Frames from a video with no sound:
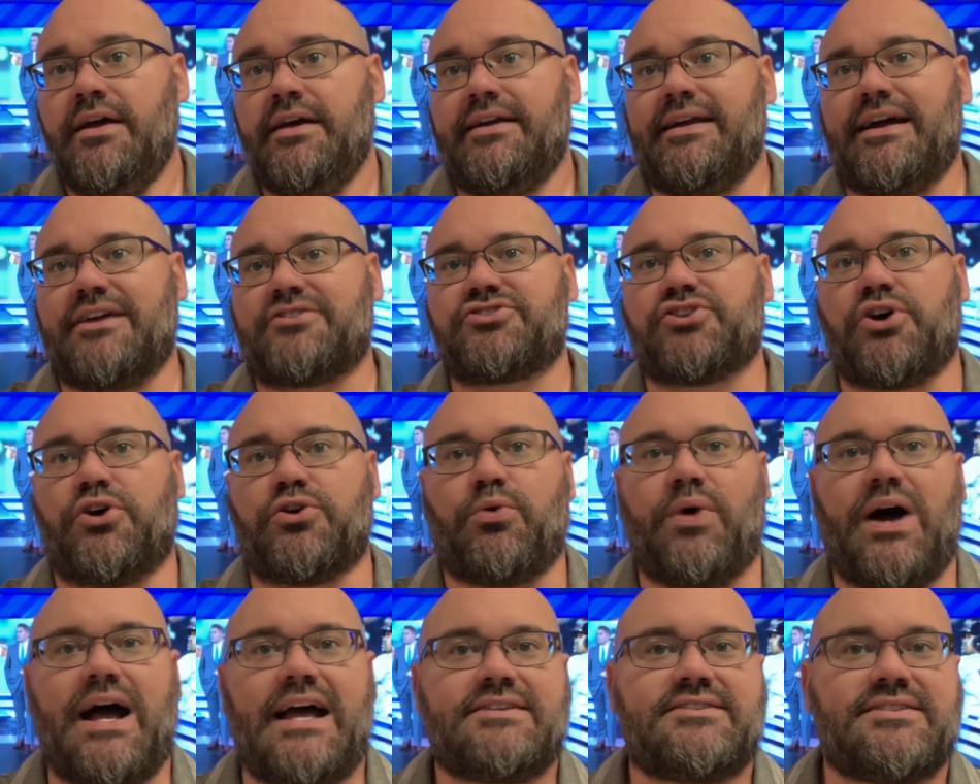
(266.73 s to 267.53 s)
Now,
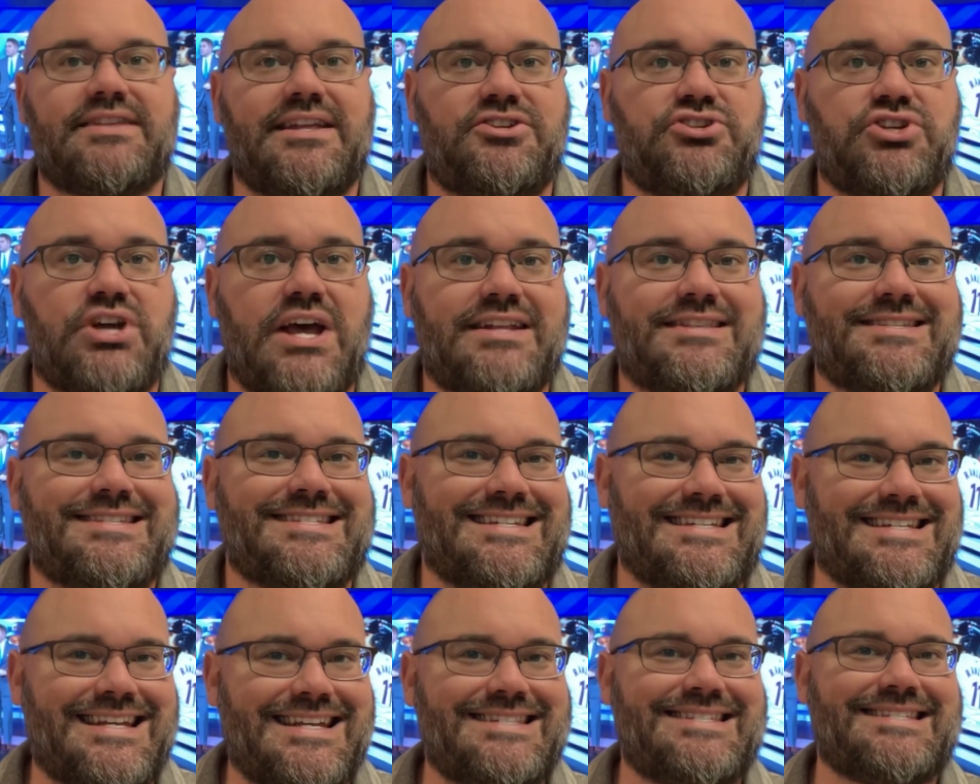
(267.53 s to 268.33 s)
total-wise, the Jets
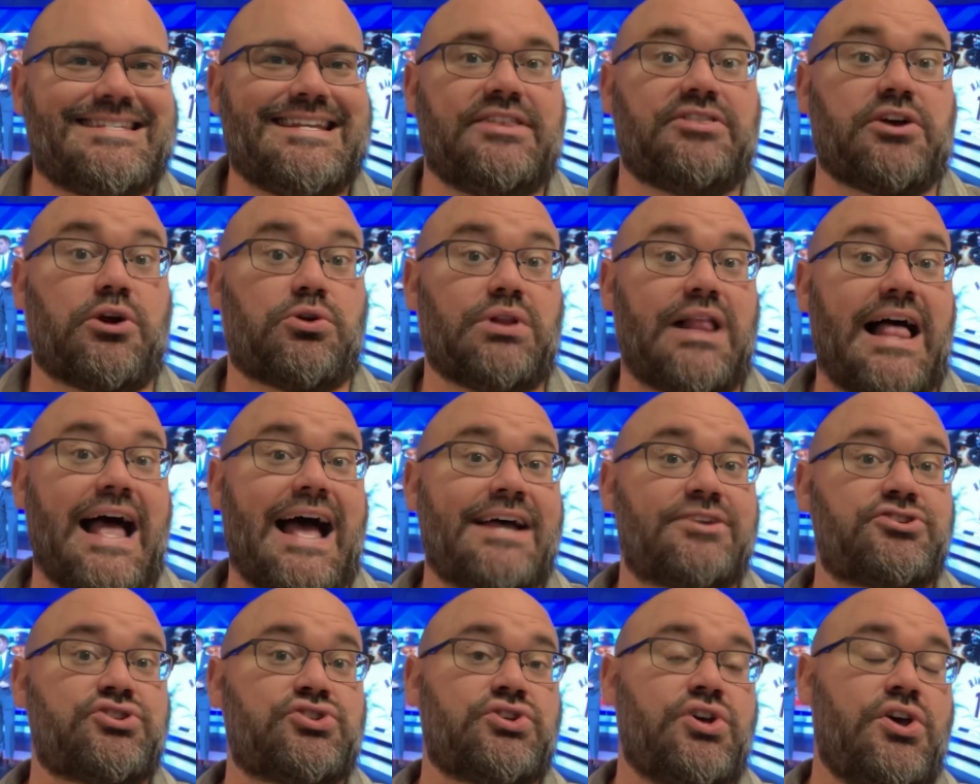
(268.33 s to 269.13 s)
did see their
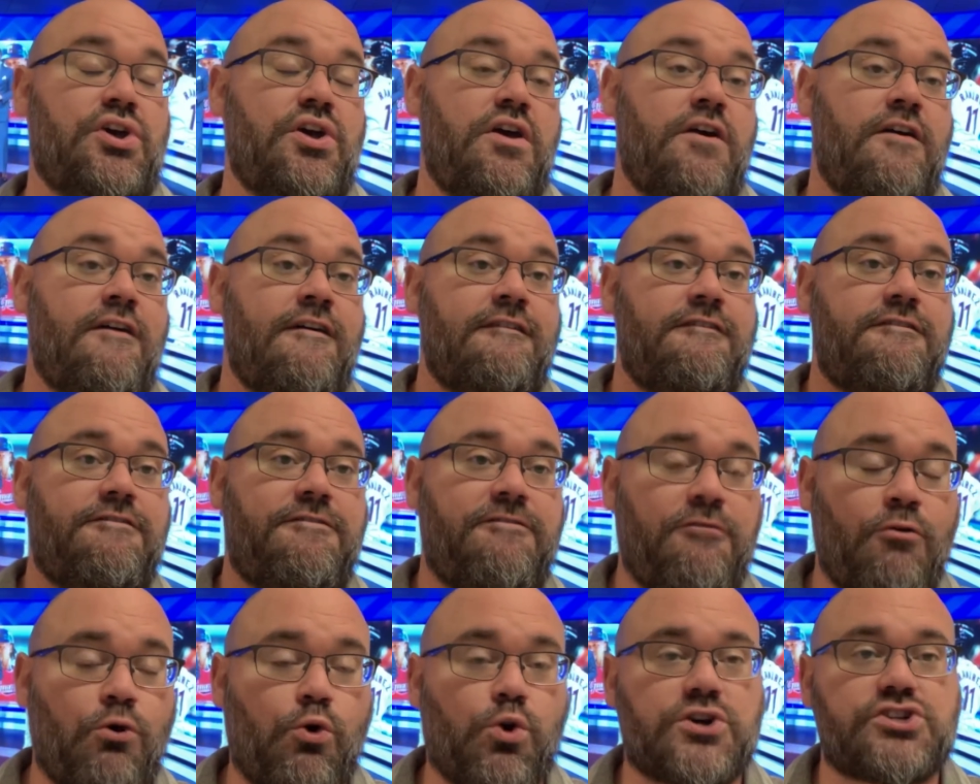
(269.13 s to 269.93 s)
last
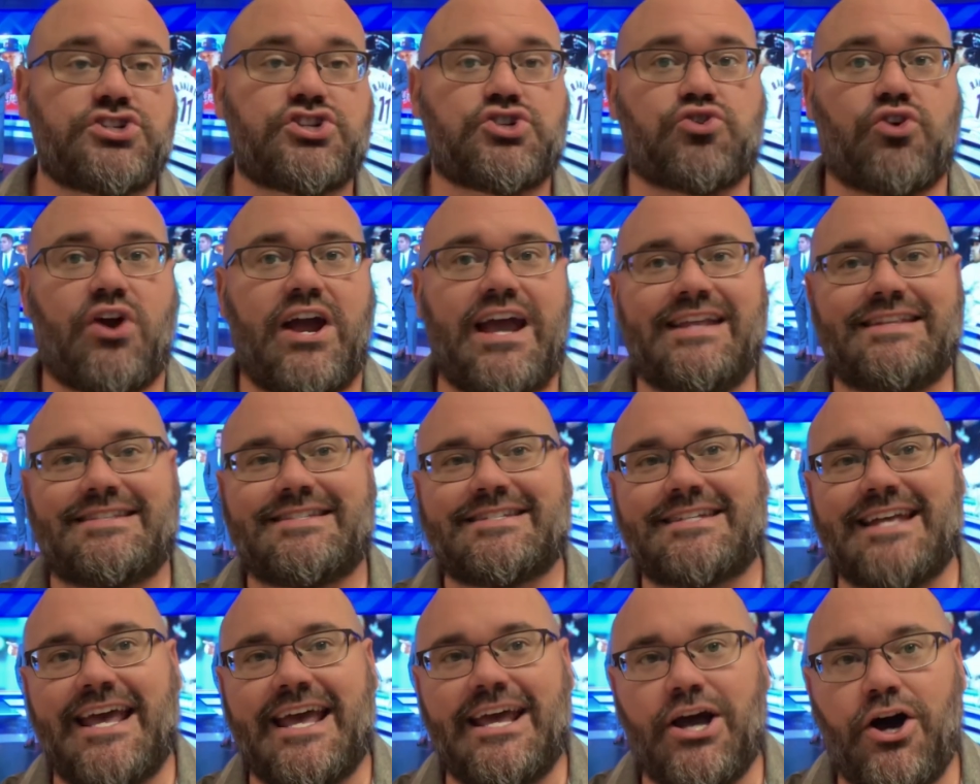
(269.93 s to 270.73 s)
four straight
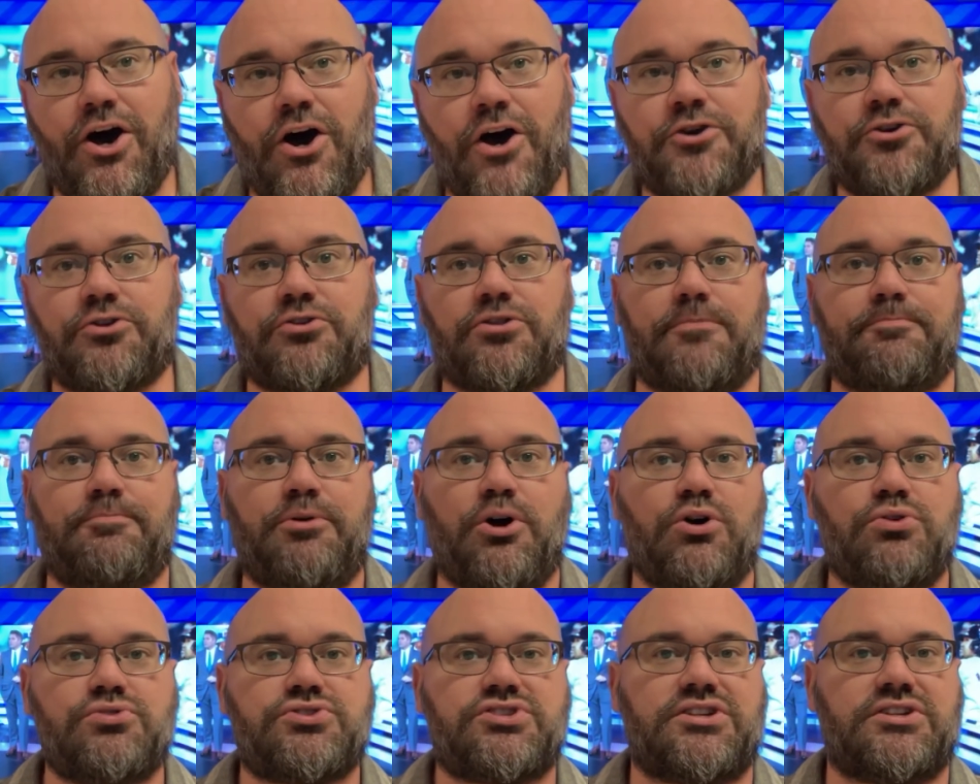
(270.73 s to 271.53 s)
stay under the
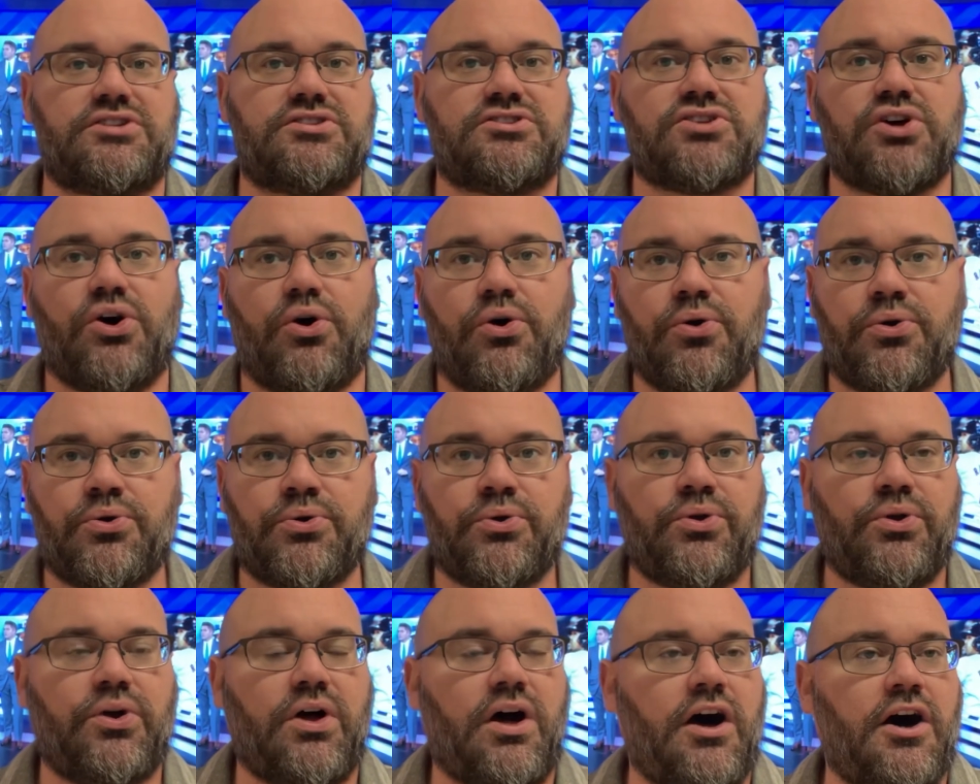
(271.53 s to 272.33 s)
posted
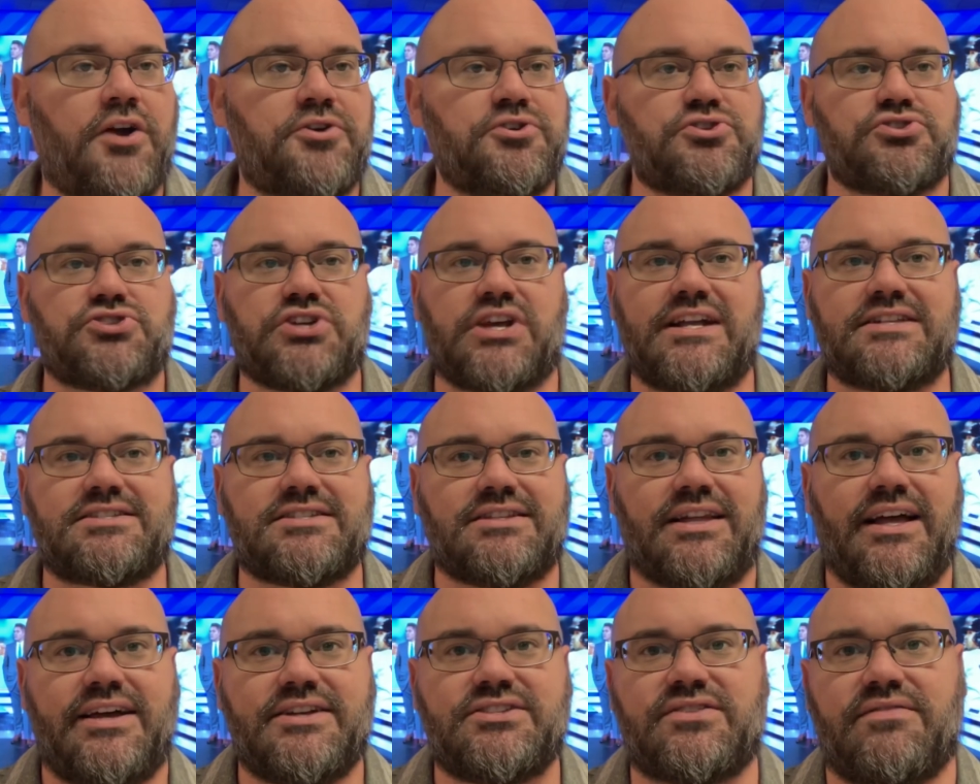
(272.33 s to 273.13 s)
total. Unders against the
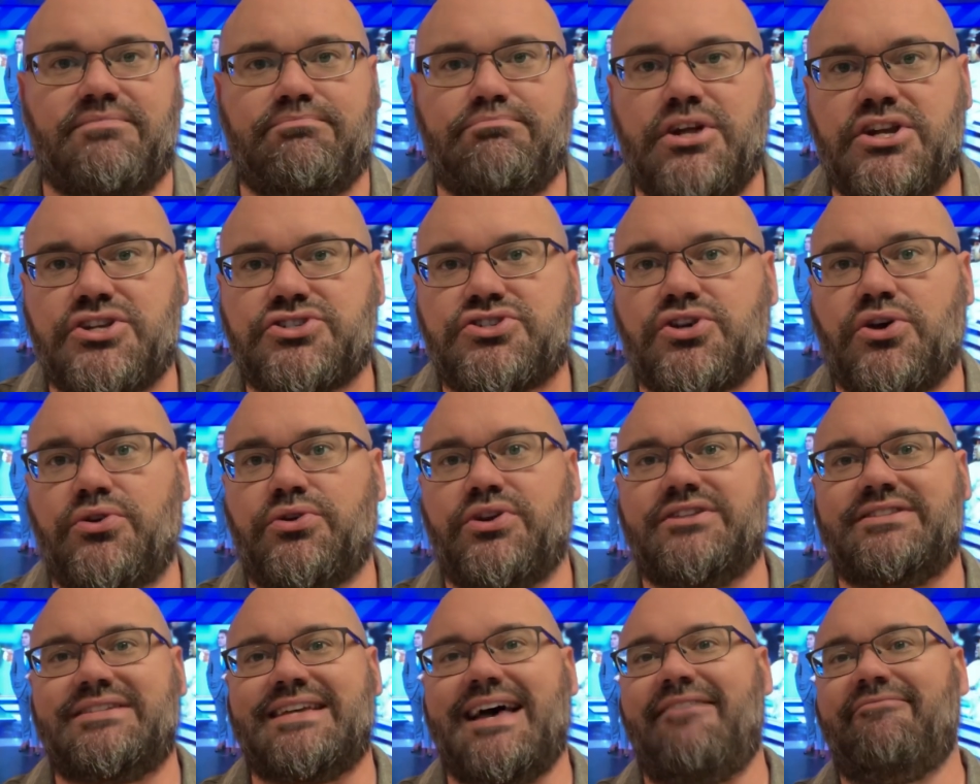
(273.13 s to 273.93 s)
likes of
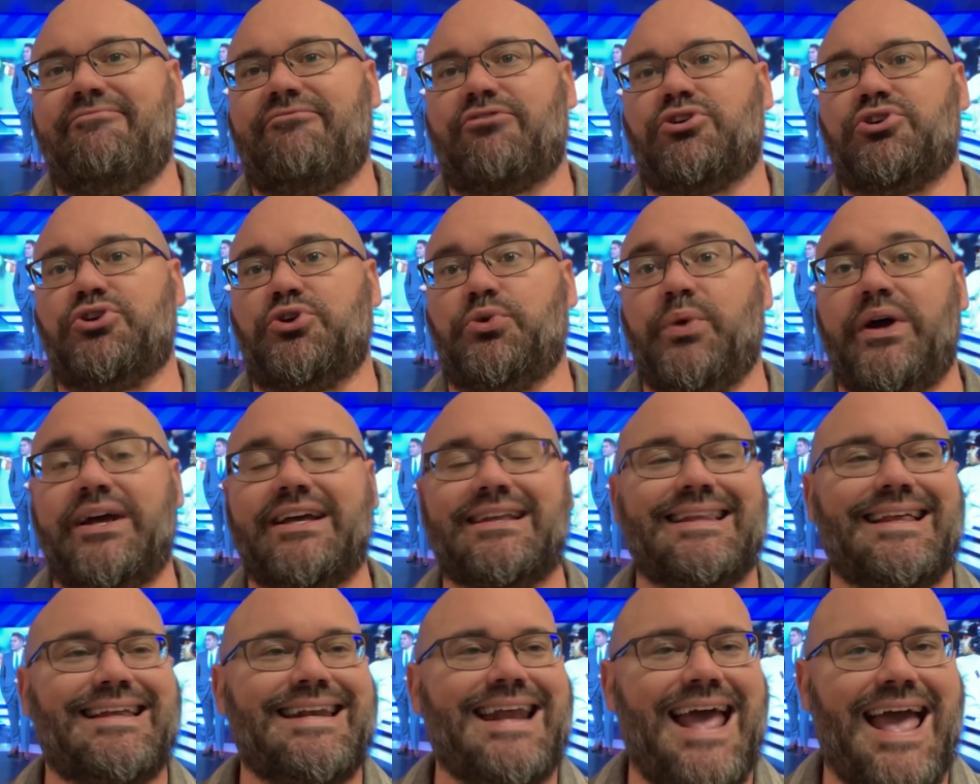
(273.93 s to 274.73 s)
Minnesota, Denver, New
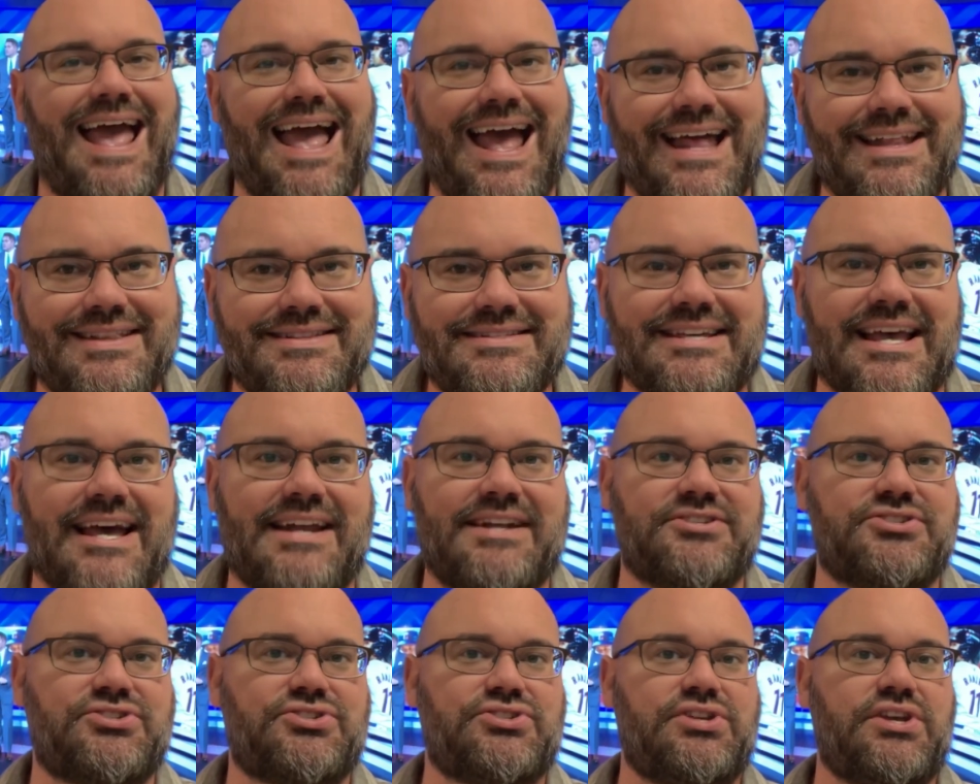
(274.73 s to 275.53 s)
England, and
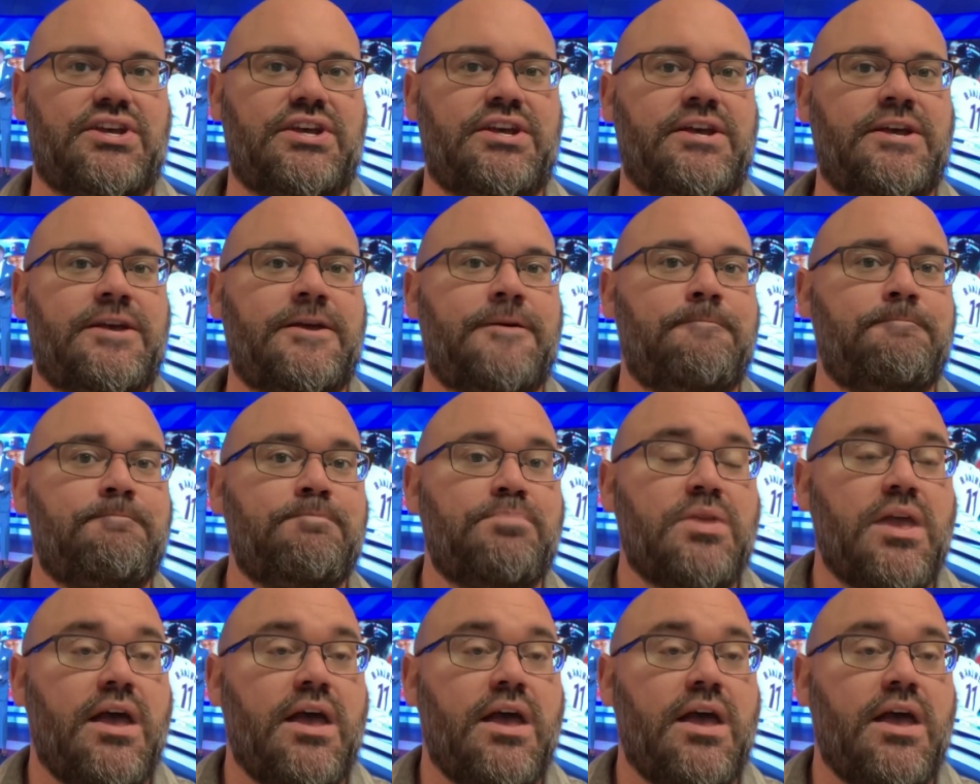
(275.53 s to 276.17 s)
Tennessee.